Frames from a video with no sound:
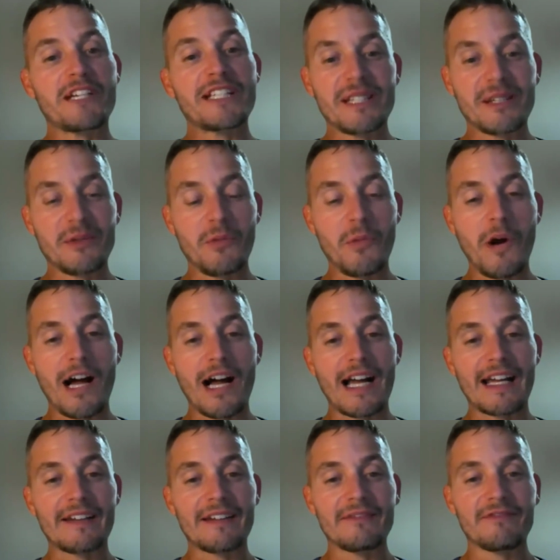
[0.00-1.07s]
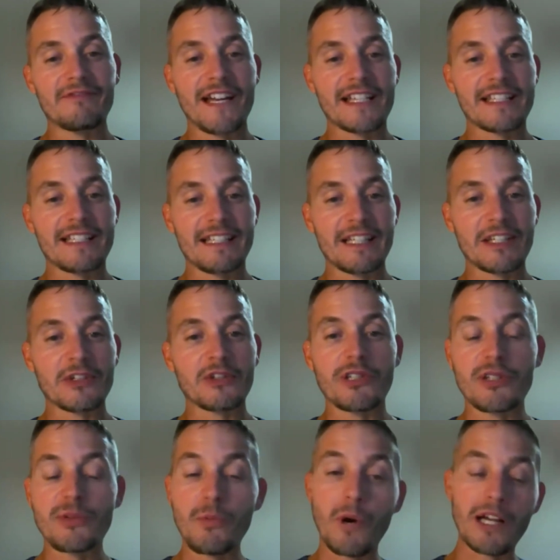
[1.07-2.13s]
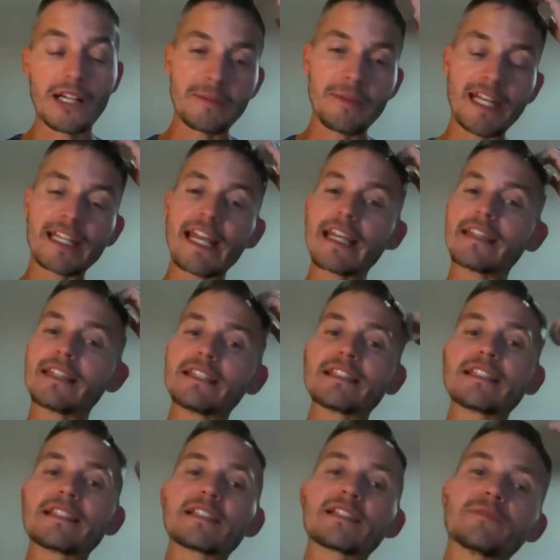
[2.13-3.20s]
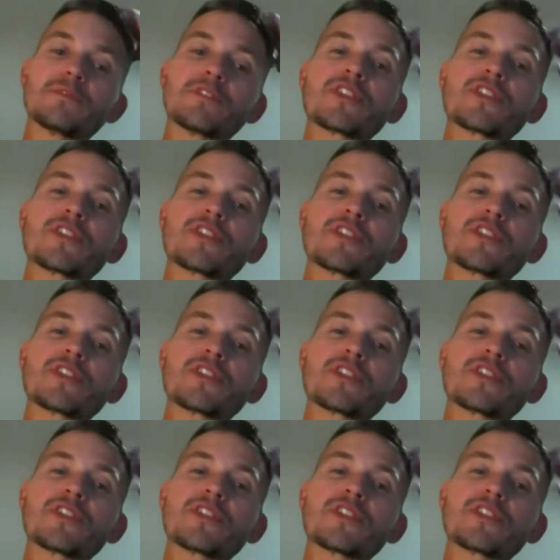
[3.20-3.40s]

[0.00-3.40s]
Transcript: reason why vested interests want to maintain this system.